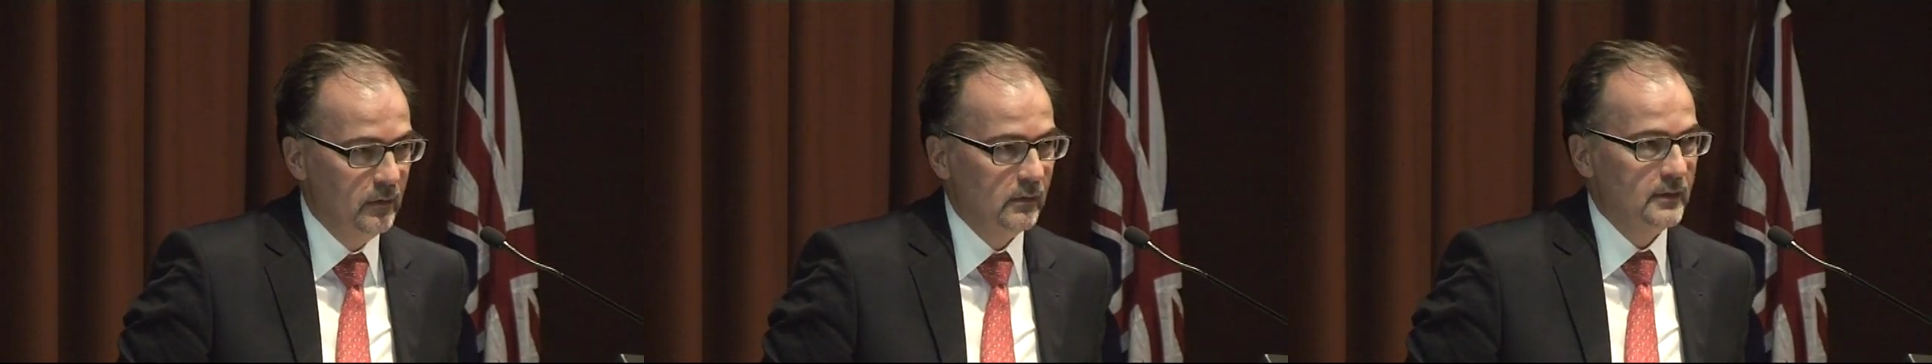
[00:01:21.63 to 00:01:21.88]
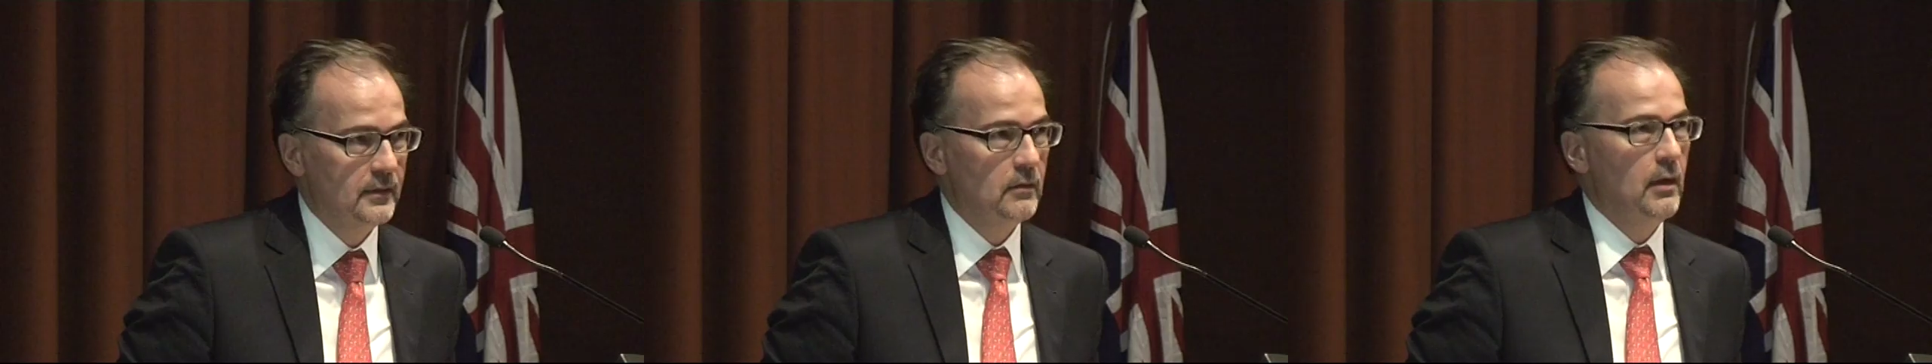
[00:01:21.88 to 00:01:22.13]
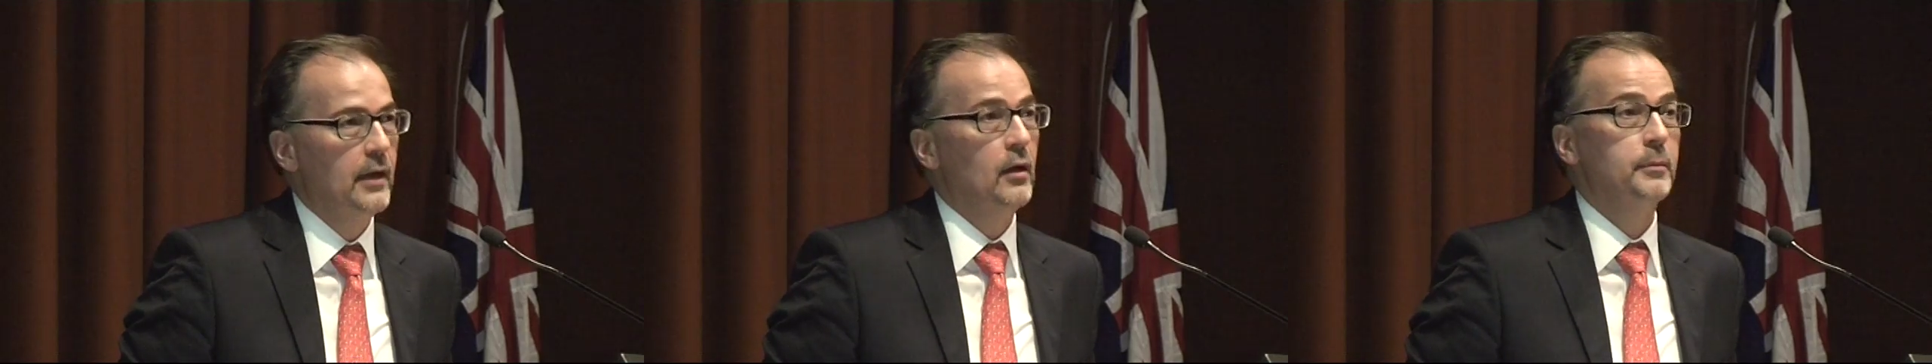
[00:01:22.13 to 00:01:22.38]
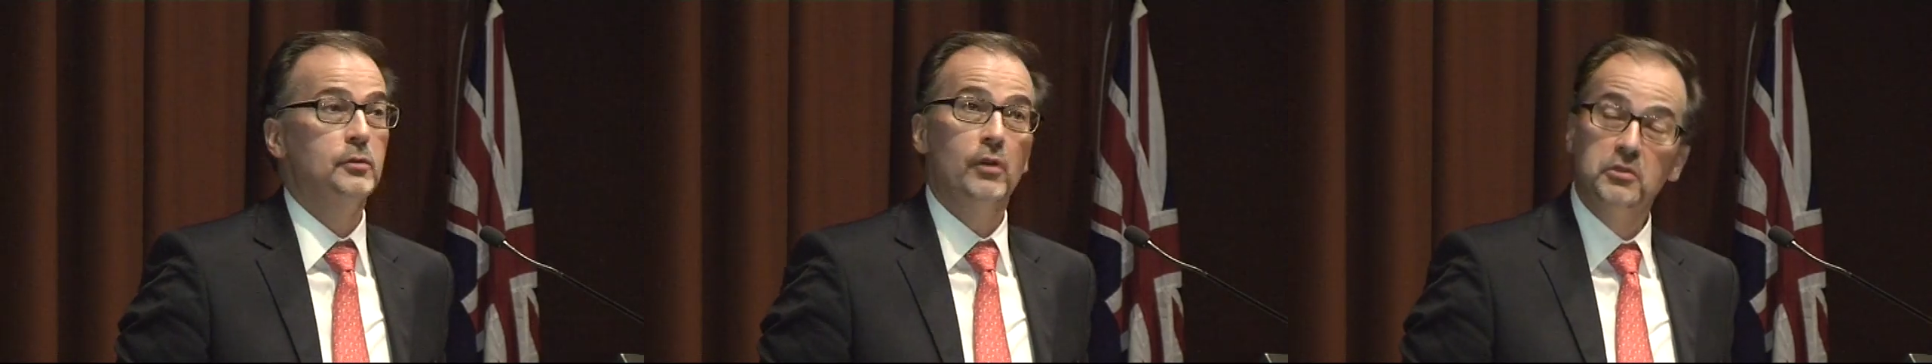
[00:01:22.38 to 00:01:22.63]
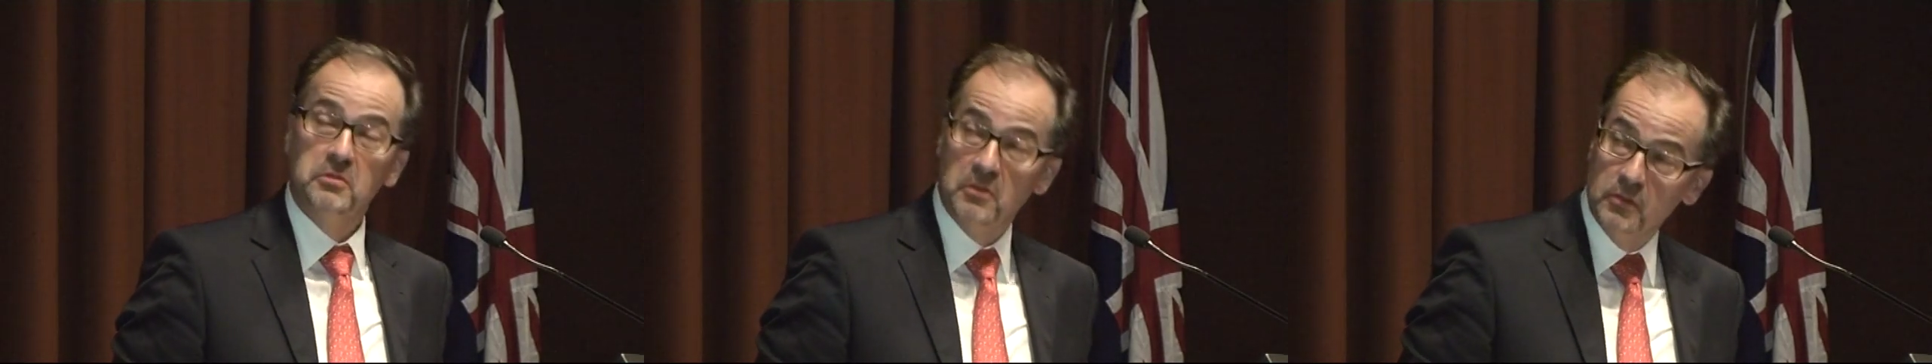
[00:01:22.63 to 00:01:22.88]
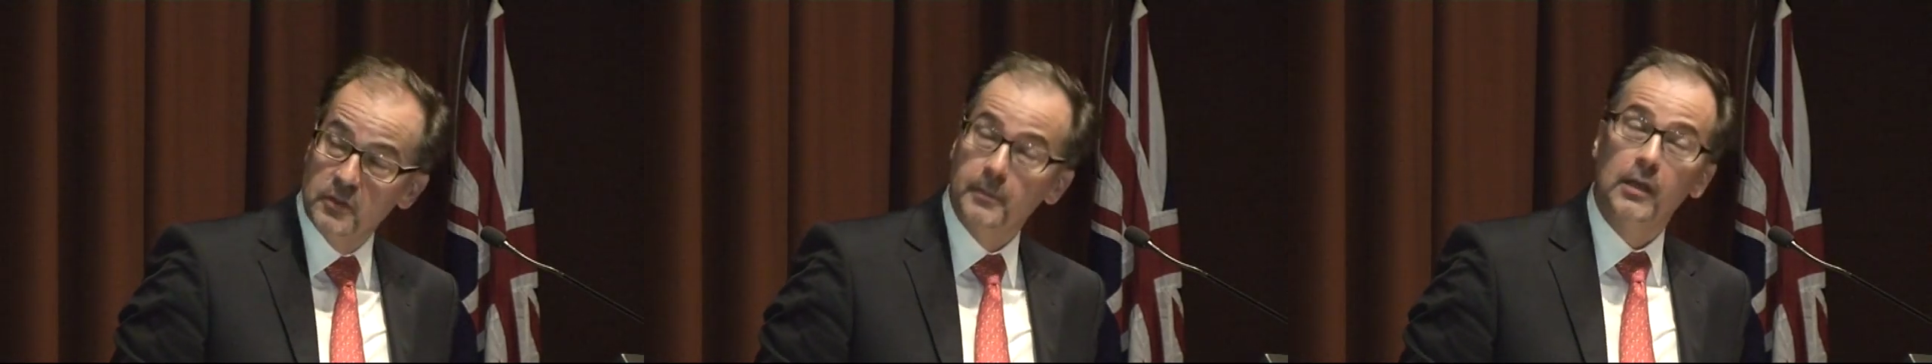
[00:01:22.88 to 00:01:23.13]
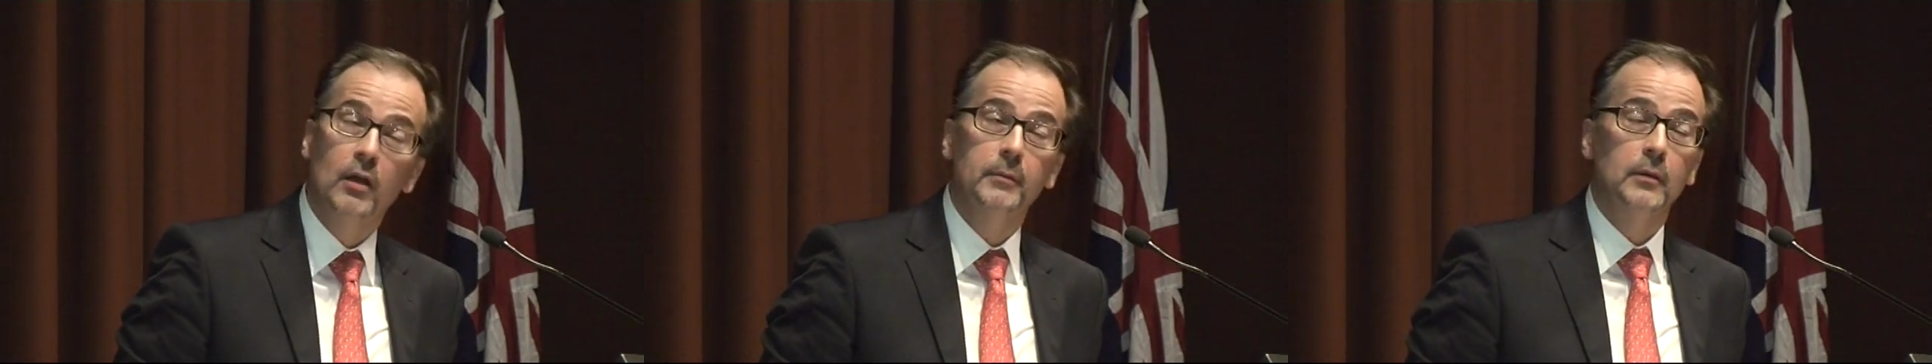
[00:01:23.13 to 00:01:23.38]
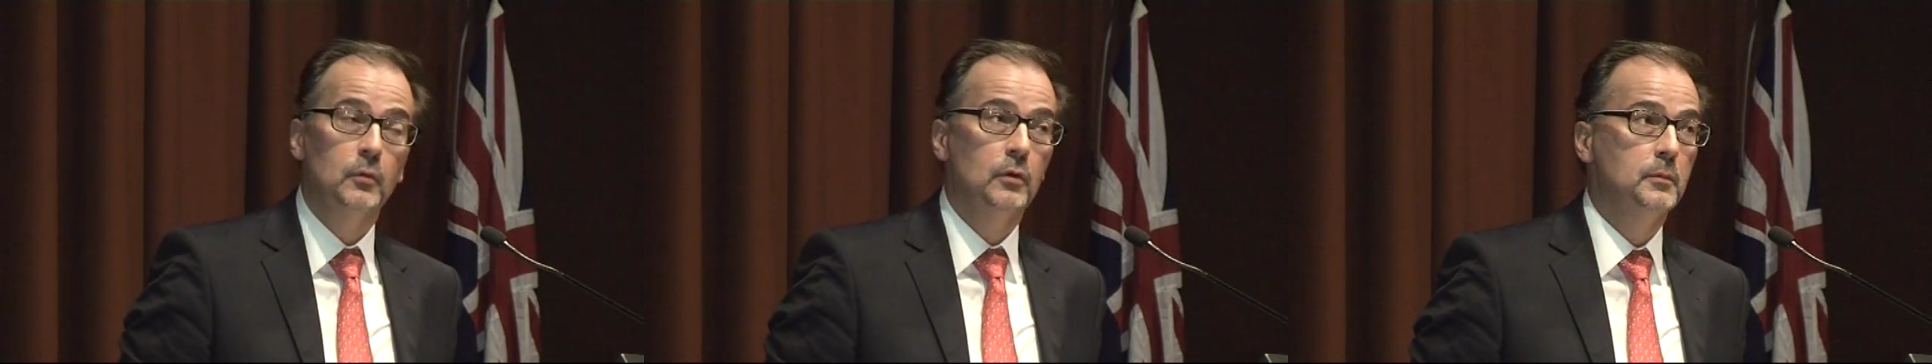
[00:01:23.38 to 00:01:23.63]
also. And arbitration is also
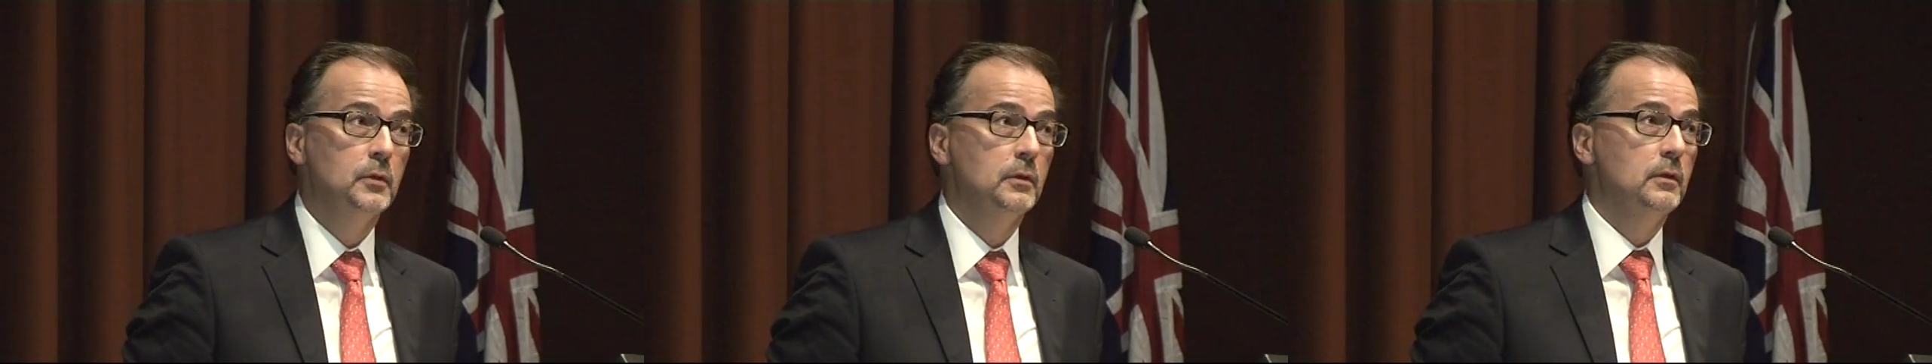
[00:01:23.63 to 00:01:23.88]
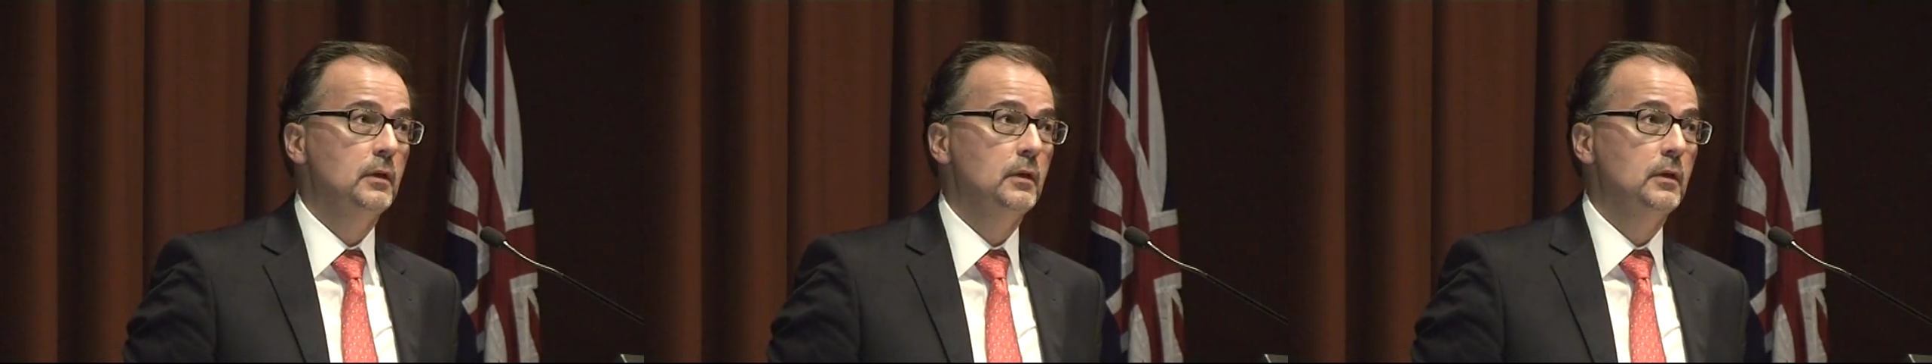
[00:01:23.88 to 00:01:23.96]
becoming more and